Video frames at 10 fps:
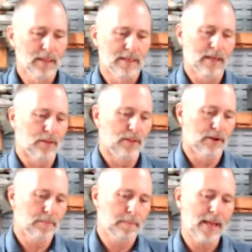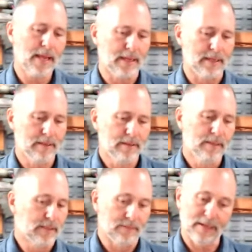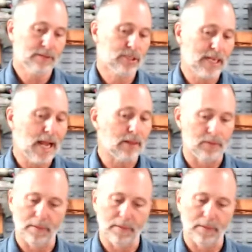Now their pay, they've got their salary,